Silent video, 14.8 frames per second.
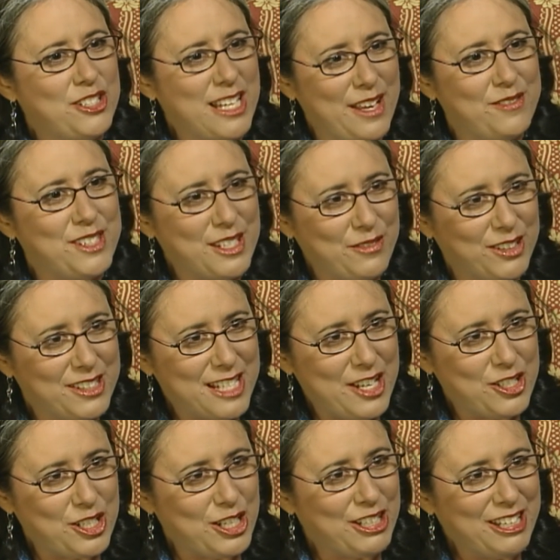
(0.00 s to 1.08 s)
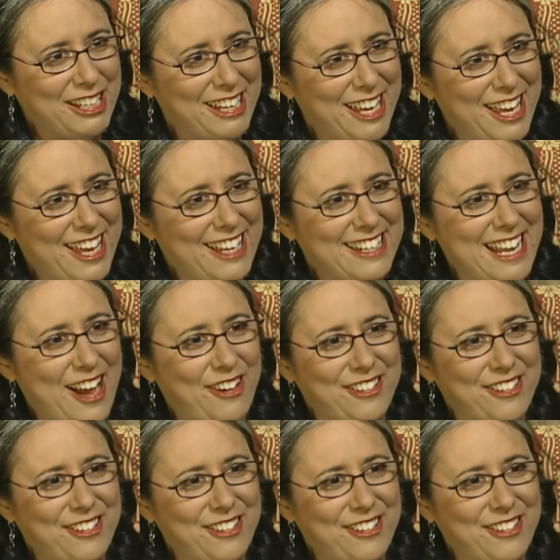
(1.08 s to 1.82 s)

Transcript: Saved Civilization. Now,